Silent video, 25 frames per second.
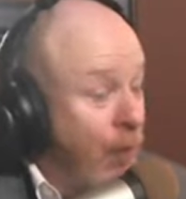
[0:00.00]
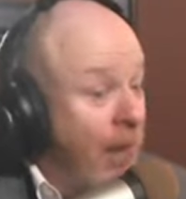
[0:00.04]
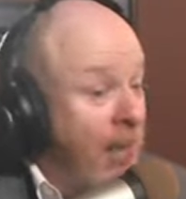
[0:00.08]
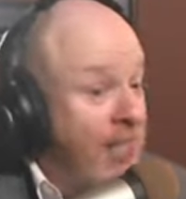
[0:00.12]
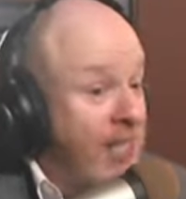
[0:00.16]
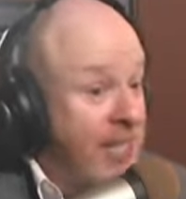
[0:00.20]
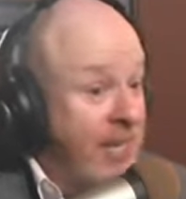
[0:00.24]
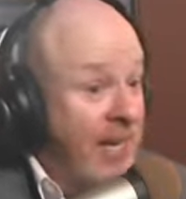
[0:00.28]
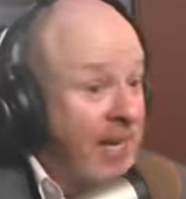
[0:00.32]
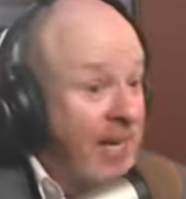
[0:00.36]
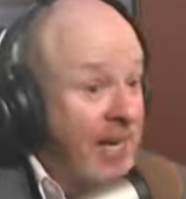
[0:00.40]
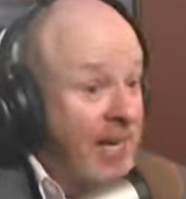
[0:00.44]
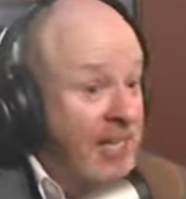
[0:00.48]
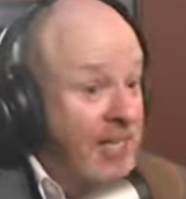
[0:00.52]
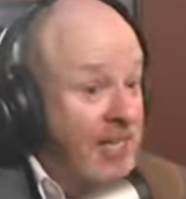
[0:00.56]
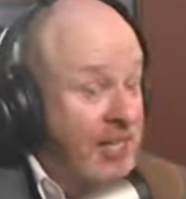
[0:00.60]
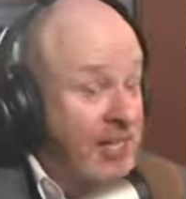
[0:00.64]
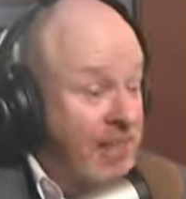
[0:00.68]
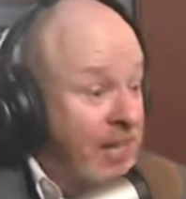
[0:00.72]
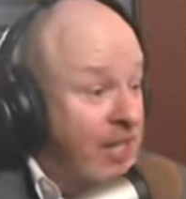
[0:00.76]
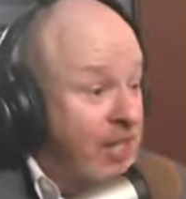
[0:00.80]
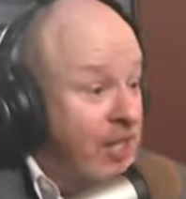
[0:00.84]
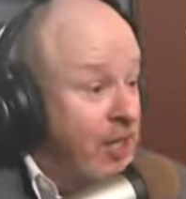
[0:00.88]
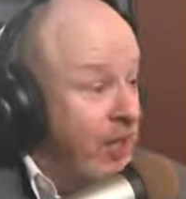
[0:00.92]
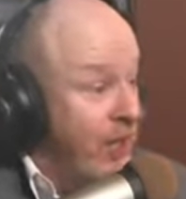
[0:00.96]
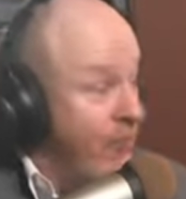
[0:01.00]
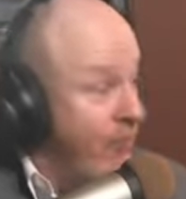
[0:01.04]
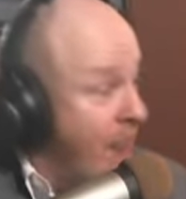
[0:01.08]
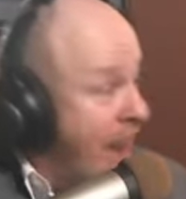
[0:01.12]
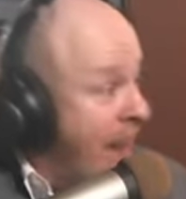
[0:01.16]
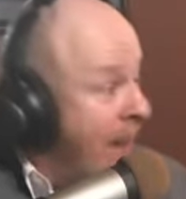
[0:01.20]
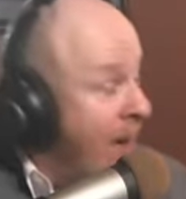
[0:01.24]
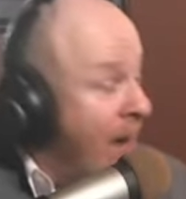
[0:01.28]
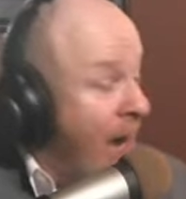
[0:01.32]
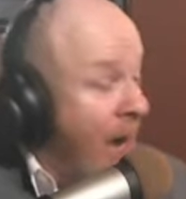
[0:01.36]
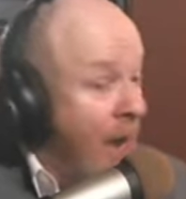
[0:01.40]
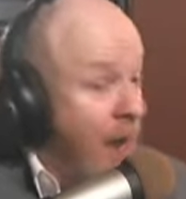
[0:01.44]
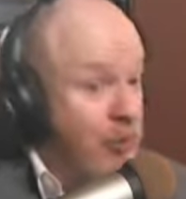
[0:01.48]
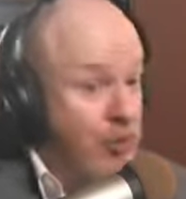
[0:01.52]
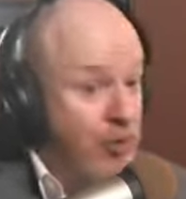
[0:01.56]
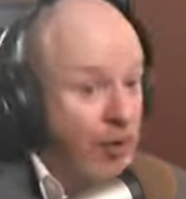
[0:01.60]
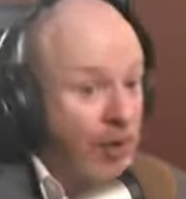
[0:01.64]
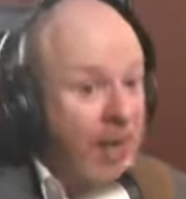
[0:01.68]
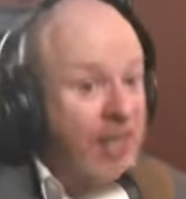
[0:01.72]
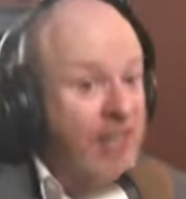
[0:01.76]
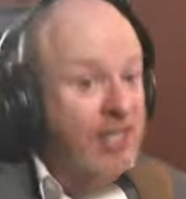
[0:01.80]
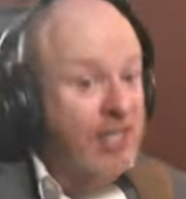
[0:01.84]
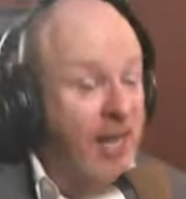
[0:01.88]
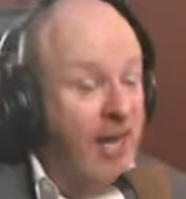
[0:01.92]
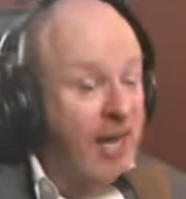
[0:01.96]
I tried to say it in a sensitive manner. I was
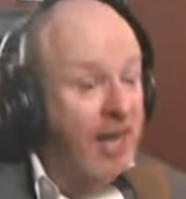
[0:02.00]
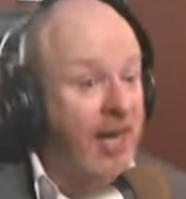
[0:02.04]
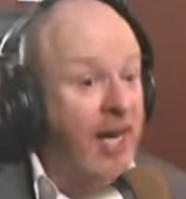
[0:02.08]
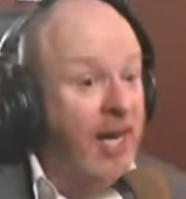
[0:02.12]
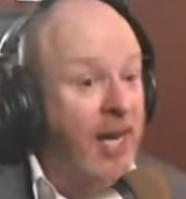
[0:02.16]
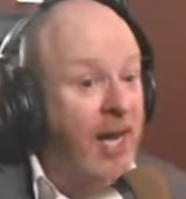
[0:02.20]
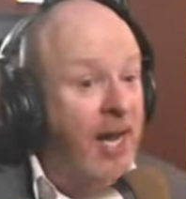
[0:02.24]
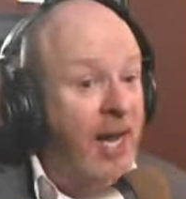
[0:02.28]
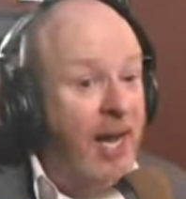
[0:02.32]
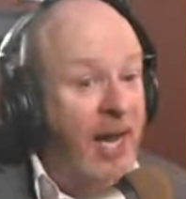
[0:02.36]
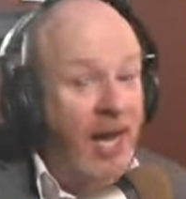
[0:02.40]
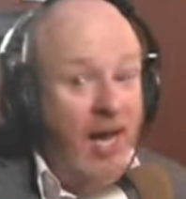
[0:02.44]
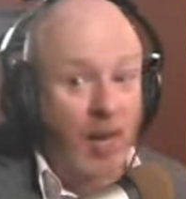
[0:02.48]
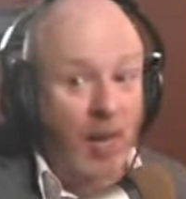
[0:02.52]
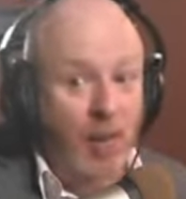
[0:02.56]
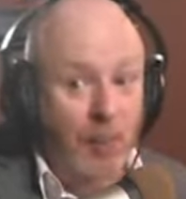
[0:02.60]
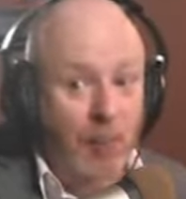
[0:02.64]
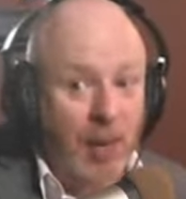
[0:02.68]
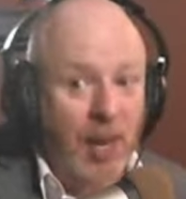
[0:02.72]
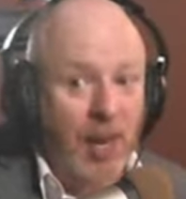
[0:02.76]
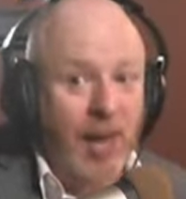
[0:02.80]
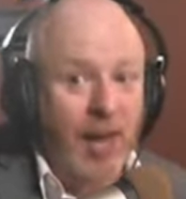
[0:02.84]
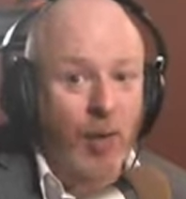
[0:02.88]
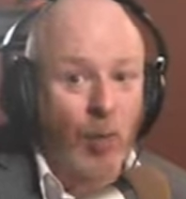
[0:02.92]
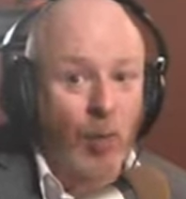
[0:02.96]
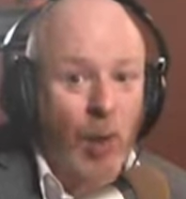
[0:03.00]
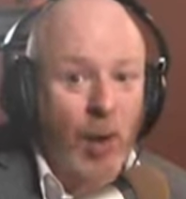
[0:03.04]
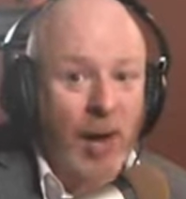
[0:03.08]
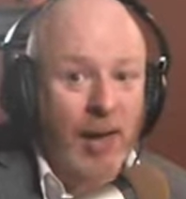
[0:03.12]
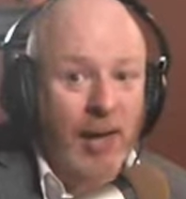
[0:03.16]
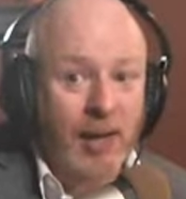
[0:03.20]
trying to say it in a polite way.